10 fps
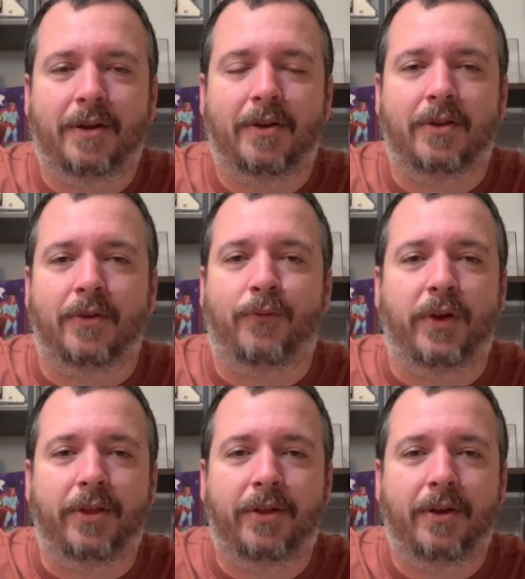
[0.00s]
the
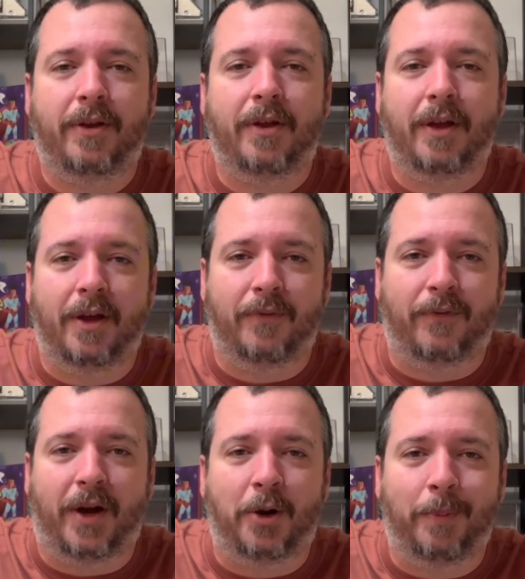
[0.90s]
5th and
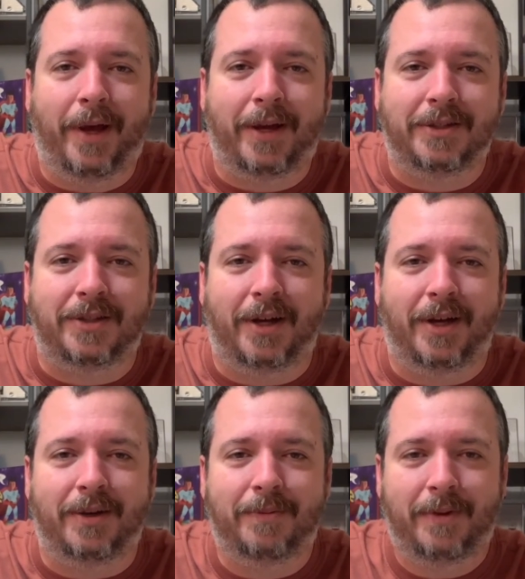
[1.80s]
final bag is
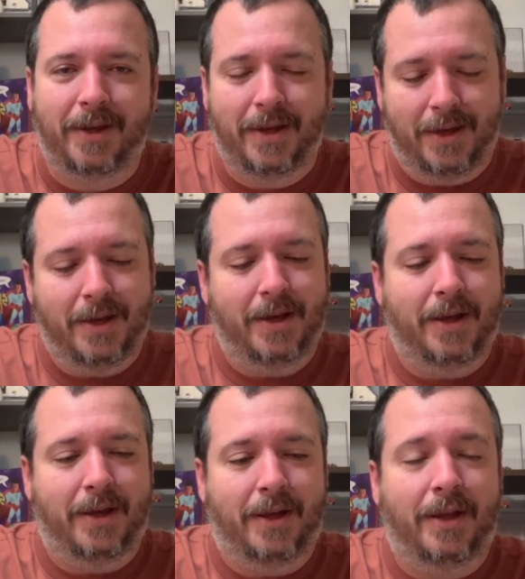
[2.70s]
done.
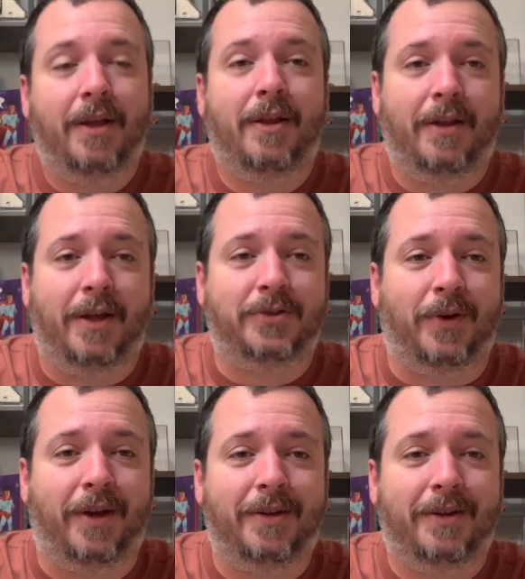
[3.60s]
That's
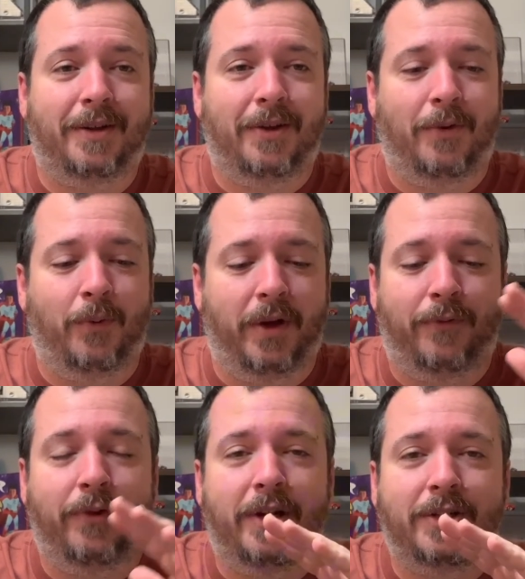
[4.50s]
right, we
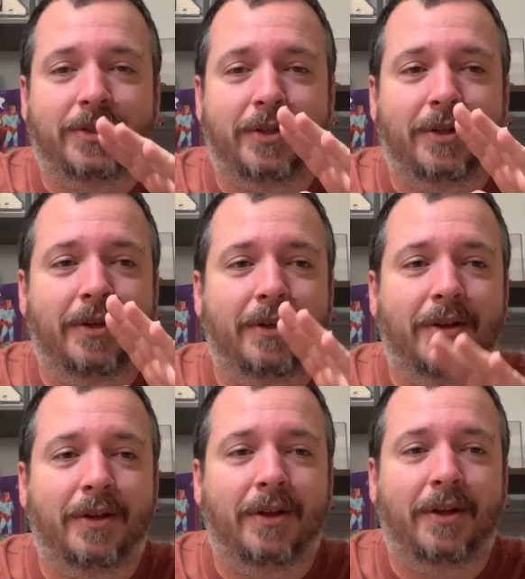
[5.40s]
have finished
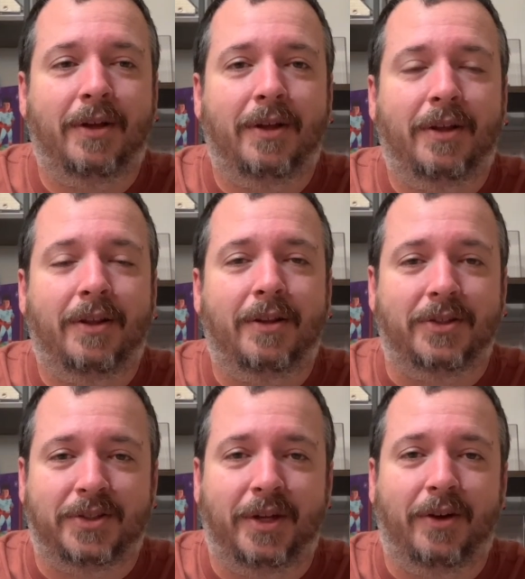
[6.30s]
the
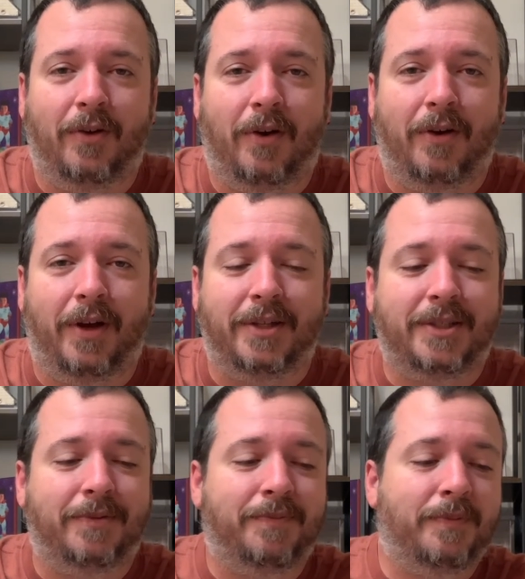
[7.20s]
Stinger
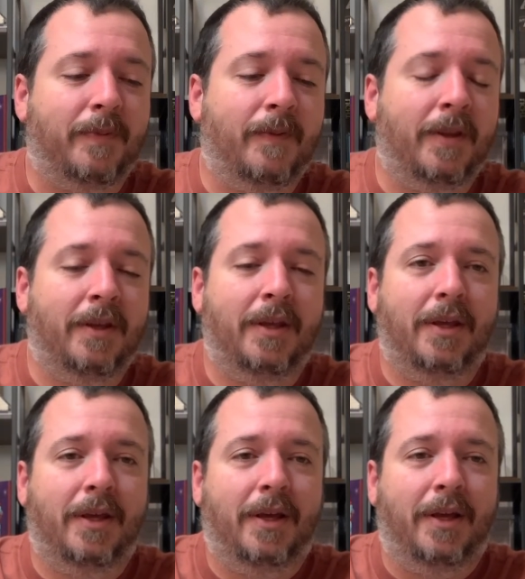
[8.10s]
RS.
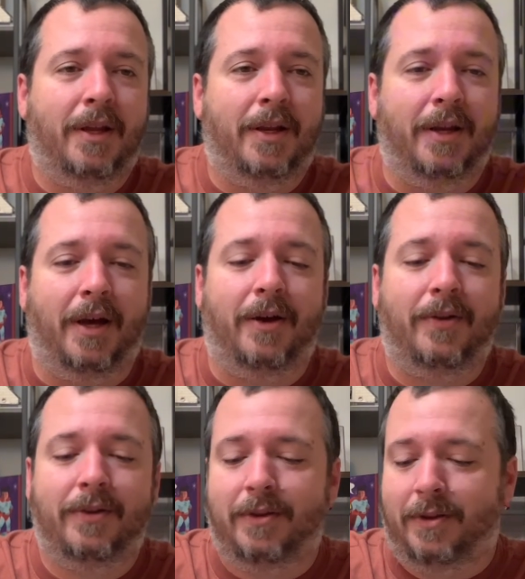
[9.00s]
Now,